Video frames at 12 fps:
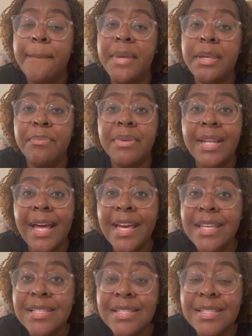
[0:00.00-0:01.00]
Be
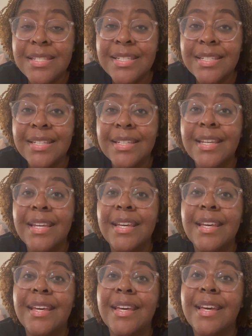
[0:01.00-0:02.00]
blessed.
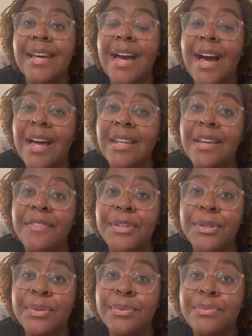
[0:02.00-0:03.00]
I love
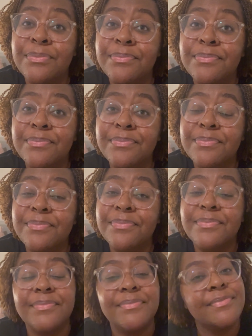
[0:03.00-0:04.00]
you.
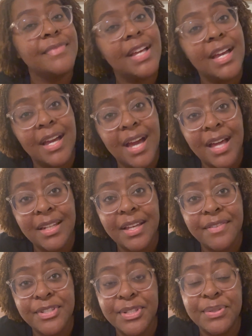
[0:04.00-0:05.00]
God
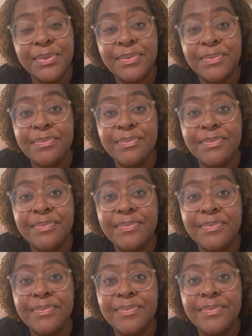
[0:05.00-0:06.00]
loves you.
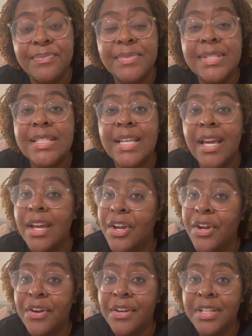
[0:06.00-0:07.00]
Stay
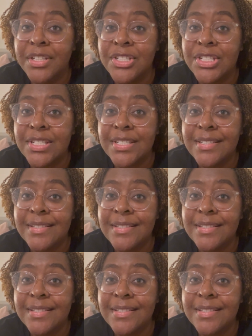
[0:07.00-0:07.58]
encouraged.